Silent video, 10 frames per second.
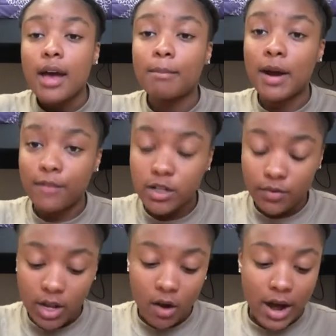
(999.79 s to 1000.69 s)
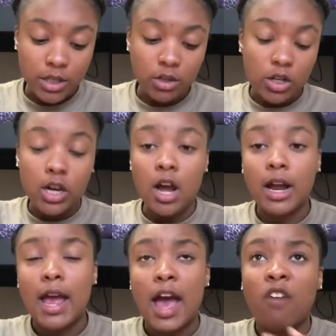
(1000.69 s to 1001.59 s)
my first video I told y'all
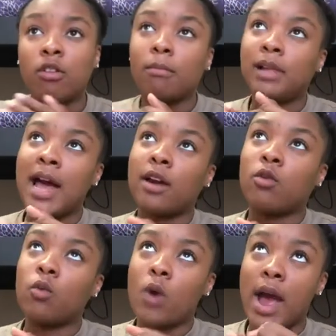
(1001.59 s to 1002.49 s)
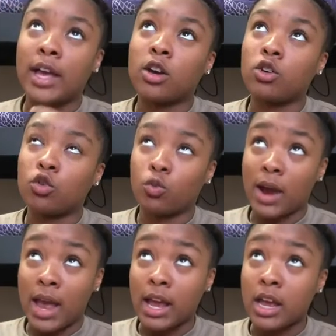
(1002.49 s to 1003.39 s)
can have black, white,
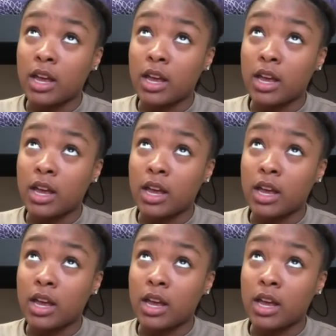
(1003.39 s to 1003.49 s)
gray,